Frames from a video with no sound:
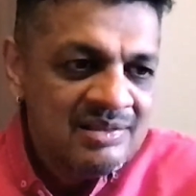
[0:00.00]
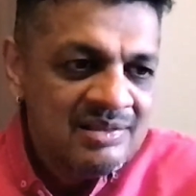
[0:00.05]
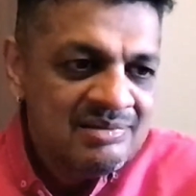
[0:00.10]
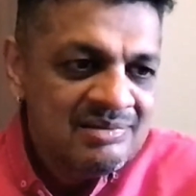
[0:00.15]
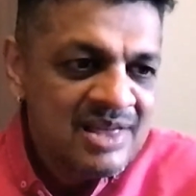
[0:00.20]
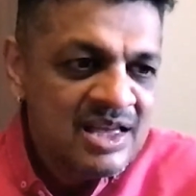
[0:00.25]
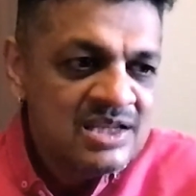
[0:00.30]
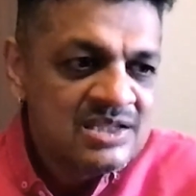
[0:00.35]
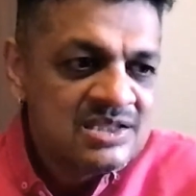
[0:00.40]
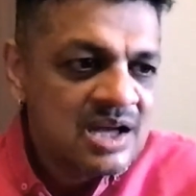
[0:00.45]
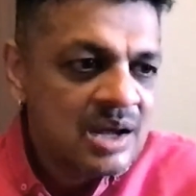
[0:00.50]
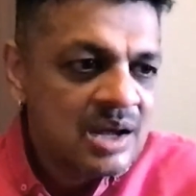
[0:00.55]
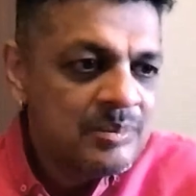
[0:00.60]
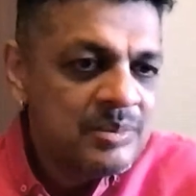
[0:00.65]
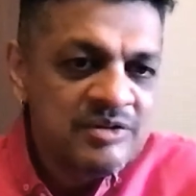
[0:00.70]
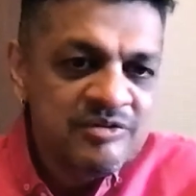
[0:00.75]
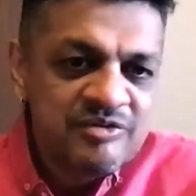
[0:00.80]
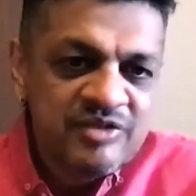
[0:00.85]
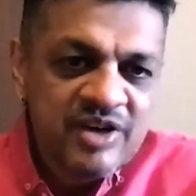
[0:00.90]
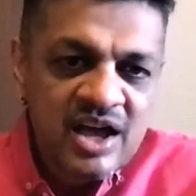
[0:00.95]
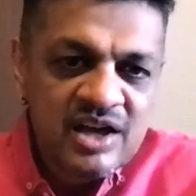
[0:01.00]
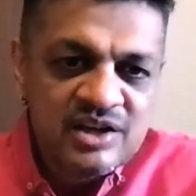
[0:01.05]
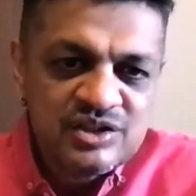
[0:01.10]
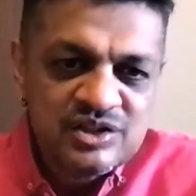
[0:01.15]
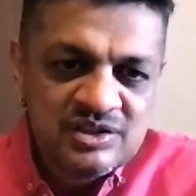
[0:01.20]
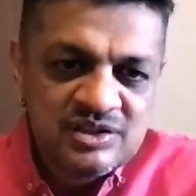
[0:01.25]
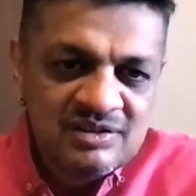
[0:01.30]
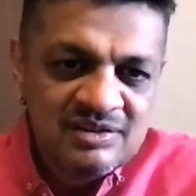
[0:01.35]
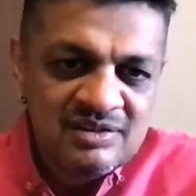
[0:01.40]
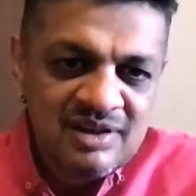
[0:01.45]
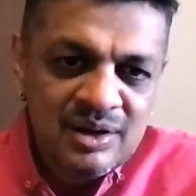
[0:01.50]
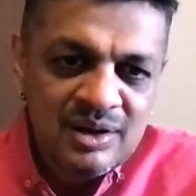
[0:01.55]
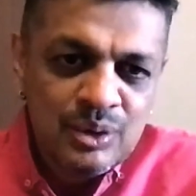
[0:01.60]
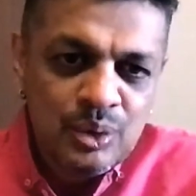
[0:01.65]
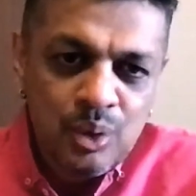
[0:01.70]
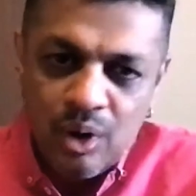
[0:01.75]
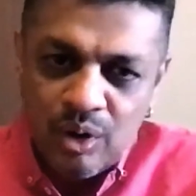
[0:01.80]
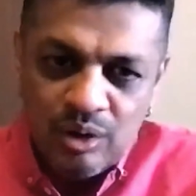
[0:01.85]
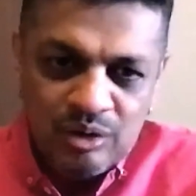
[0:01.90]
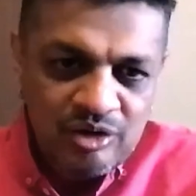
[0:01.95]
things come in fashion and
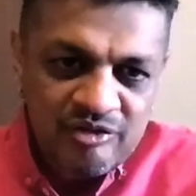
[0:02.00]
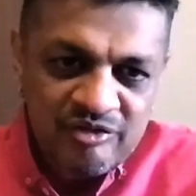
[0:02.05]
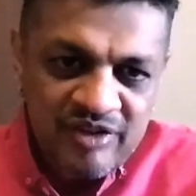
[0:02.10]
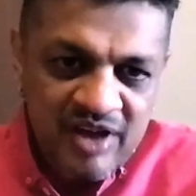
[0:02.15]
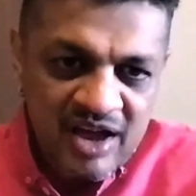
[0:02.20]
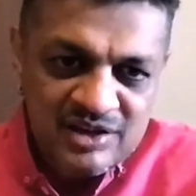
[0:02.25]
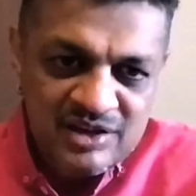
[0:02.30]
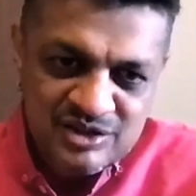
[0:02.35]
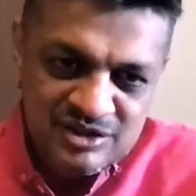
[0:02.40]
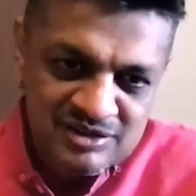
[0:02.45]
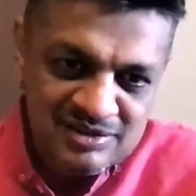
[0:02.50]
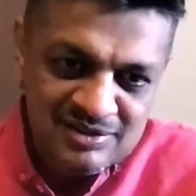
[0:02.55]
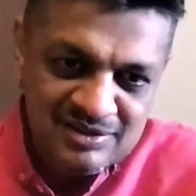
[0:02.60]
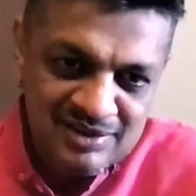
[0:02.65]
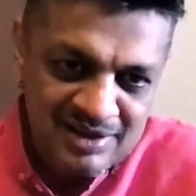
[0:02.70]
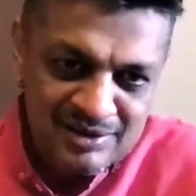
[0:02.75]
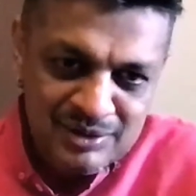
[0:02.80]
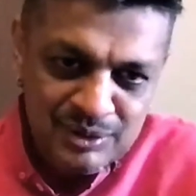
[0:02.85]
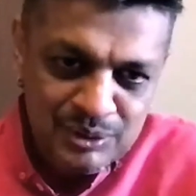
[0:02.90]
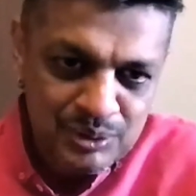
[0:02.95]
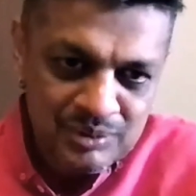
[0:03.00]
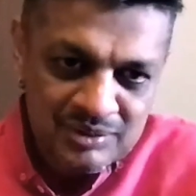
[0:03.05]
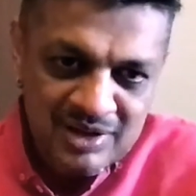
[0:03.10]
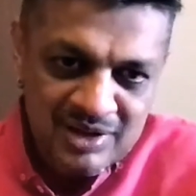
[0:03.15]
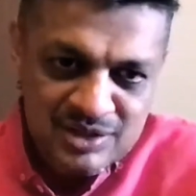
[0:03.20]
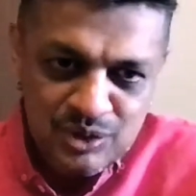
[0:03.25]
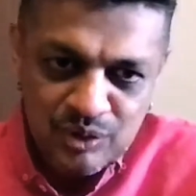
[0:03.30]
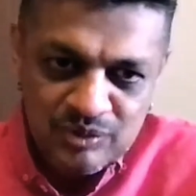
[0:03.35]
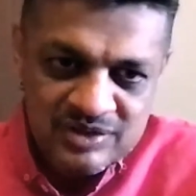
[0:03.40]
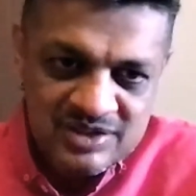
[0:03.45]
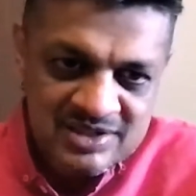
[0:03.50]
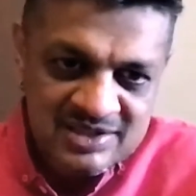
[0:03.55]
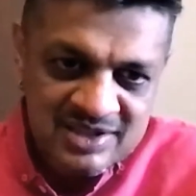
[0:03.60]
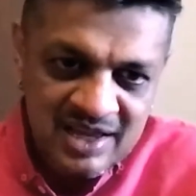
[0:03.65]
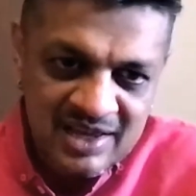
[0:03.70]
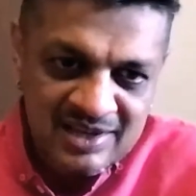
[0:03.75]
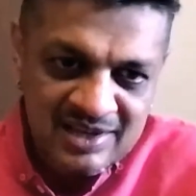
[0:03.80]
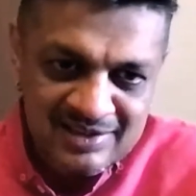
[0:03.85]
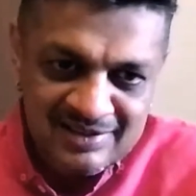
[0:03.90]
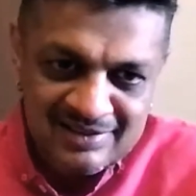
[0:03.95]
go out of fashion, and there's always a
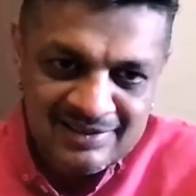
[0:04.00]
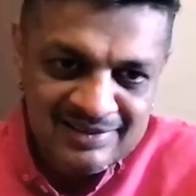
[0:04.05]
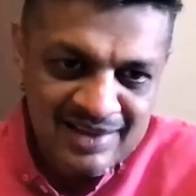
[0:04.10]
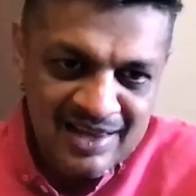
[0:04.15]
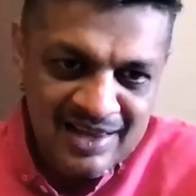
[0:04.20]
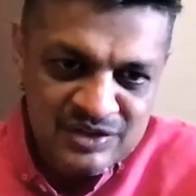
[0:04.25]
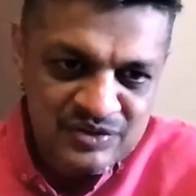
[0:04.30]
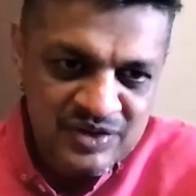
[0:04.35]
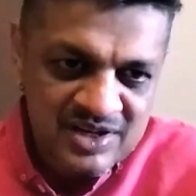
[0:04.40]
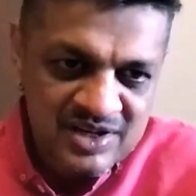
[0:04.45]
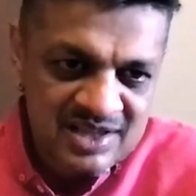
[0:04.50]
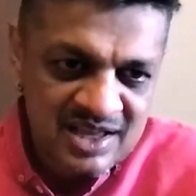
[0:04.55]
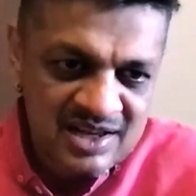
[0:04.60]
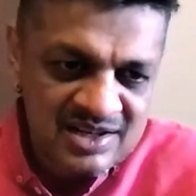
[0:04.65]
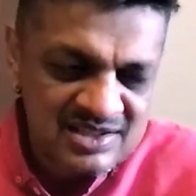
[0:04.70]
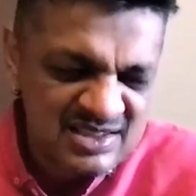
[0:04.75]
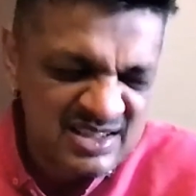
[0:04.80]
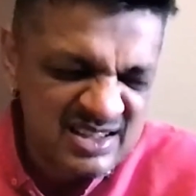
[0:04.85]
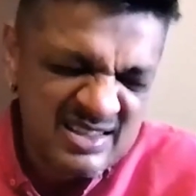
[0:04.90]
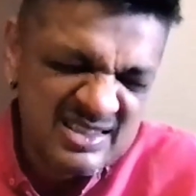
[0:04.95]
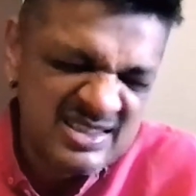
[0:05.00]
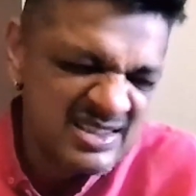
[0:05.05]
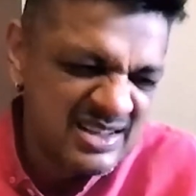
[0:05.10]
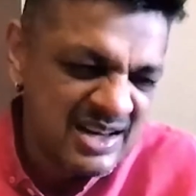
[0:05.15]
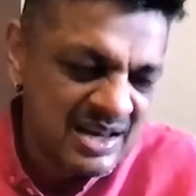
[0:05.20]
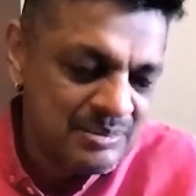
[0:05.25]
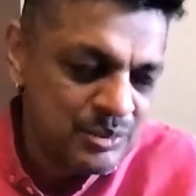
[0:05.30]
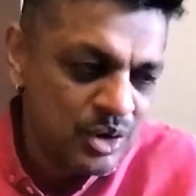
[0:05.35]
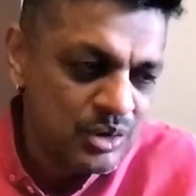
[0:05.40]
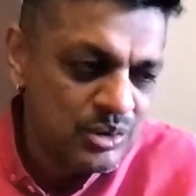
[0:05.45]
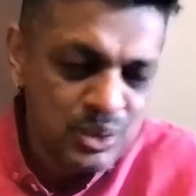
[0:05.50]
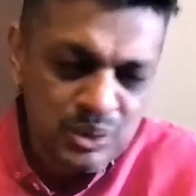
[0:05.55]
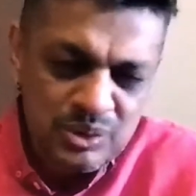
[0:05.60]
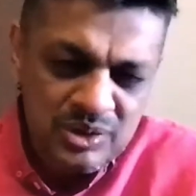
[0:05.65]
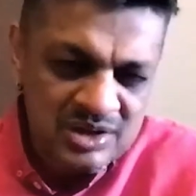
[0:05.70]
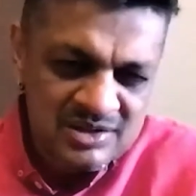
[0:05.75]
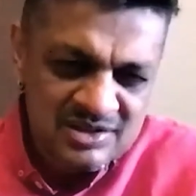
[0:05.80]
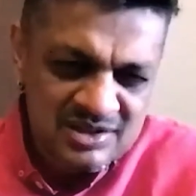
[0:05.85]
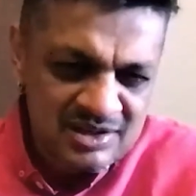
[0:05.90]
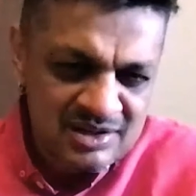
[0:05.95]
cycle as far as that is concerned. I'm not too
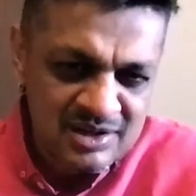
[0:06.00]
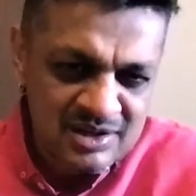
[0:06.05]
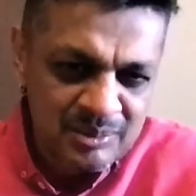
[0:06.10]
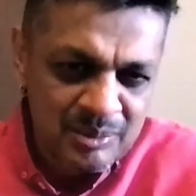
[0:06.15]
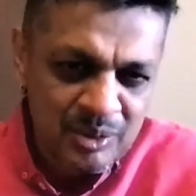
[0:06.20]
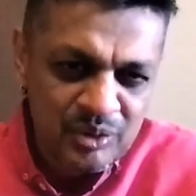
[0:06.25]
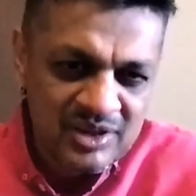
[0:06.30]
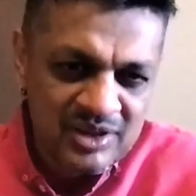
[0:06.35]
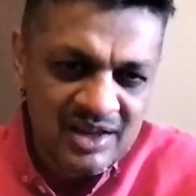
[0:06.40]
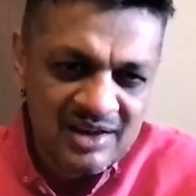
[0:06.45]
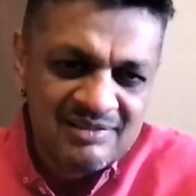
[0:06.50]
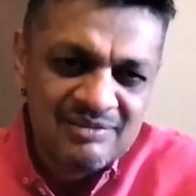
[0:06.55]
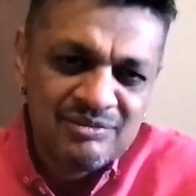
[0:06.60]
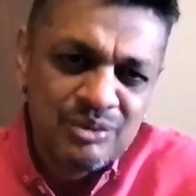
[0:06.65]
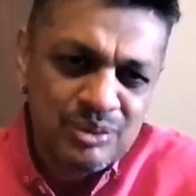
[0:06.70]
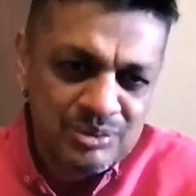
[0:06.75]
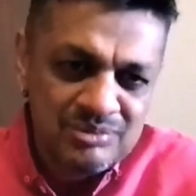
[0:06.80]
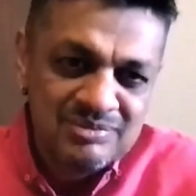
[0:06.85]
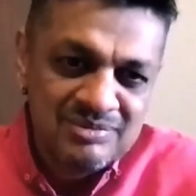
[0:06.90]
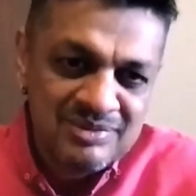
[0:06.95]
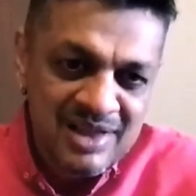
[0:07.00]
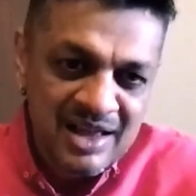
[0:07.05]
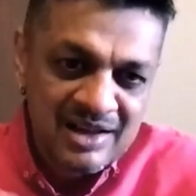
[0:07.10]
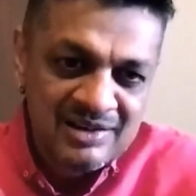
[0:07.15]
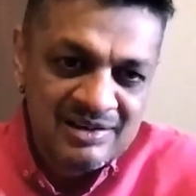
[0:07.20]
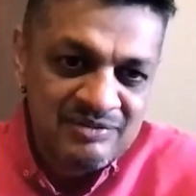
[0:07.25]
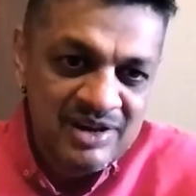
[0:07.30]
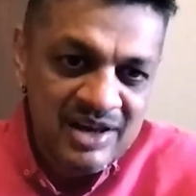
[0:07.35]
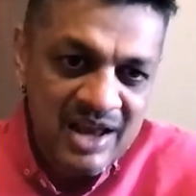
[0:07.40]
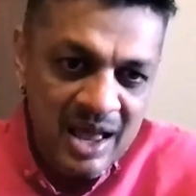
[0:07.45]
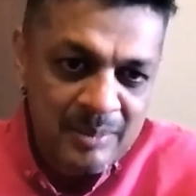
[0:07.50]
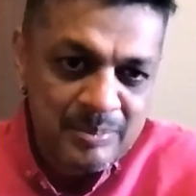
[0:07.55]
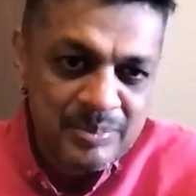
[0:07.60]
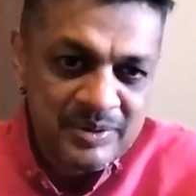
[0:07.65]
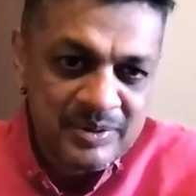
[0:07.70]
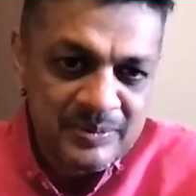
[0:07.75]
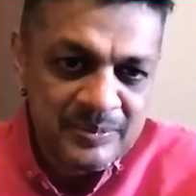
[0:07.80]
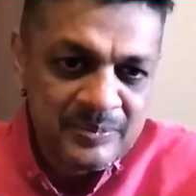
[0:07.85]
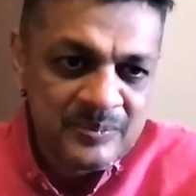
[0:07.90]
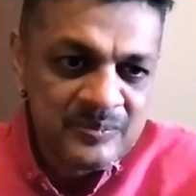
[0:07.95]
concerned about that. That will
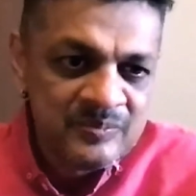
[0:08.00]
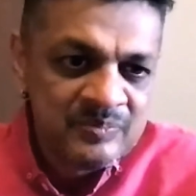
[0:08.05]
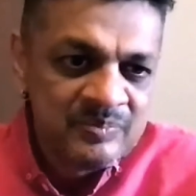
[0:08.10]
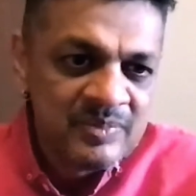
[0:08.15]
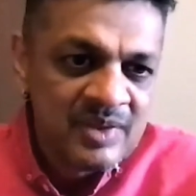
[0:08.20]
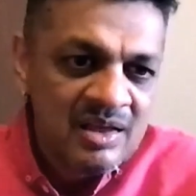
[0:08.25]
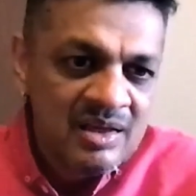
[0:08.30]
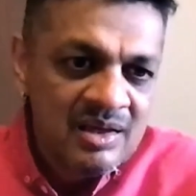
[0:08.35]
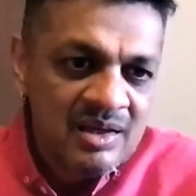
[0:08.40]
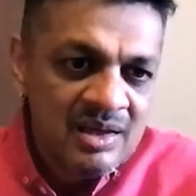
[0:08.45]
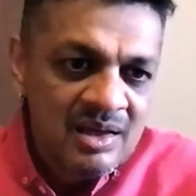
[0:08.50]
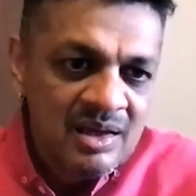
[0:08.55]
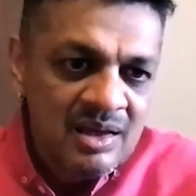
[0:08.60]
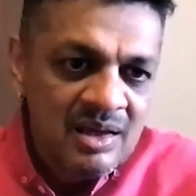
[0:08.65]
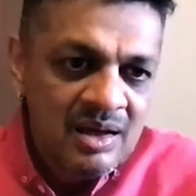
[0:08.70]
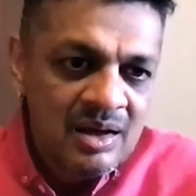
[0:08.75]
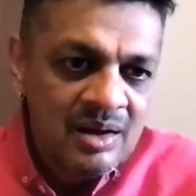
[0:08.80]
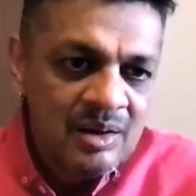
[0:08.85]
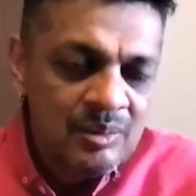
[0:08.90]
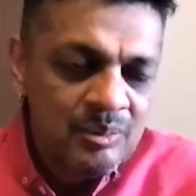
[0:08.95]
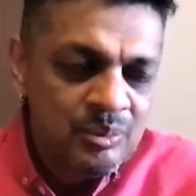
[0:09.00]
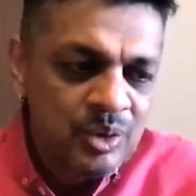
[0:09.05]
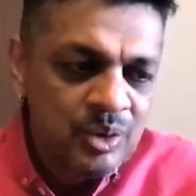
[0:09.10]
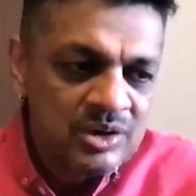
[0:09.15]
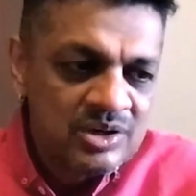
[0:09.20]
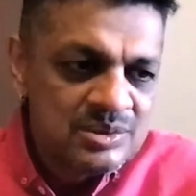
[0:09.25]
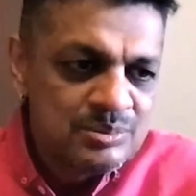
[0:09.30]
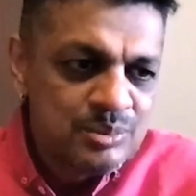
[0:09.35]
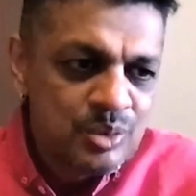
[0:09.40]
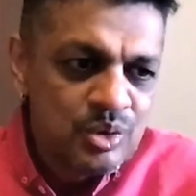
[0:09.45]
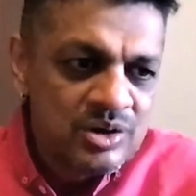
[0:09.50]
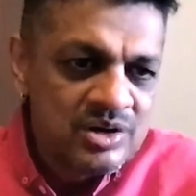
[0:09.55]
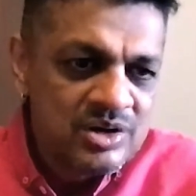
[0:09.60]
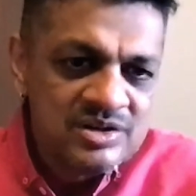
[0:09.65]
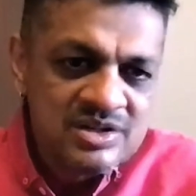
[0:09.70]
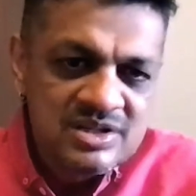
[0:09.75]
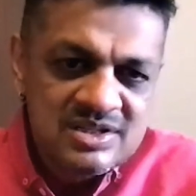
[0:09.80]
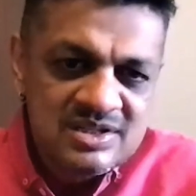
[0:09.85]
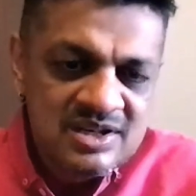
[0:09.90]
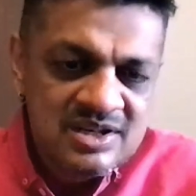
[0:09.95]
happen. What is more
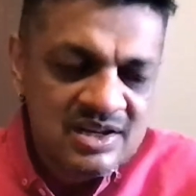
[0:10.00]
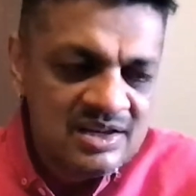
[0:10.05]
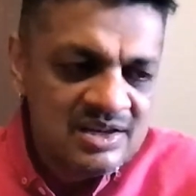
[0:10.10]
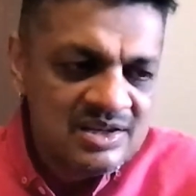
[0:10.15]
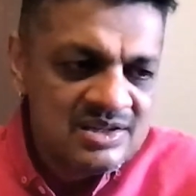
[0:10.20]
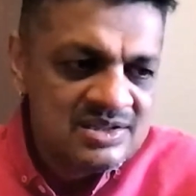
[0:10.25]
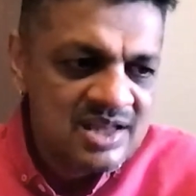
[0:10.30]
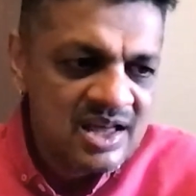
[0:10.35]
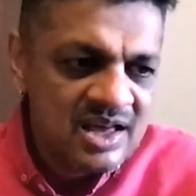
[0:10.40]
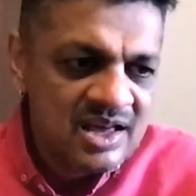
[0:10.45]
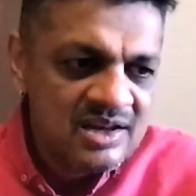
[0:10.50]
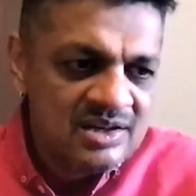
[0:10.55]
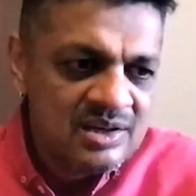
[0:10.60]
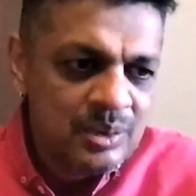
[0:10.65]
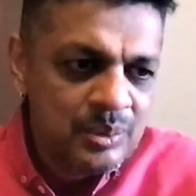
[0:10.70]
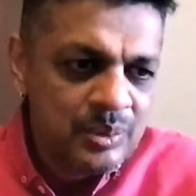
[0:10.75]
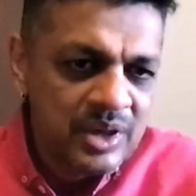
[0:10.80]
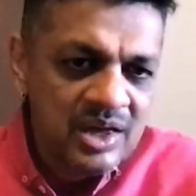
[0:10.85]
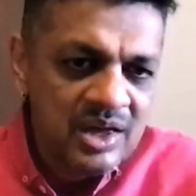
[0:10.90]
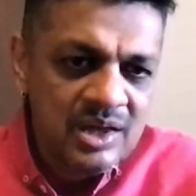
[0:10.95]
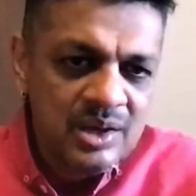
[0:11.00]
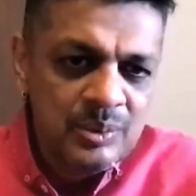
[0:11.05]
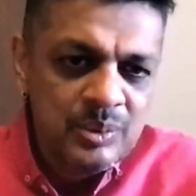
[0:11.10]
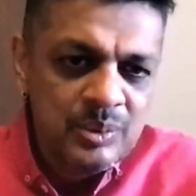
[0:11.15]
interesting is that the way in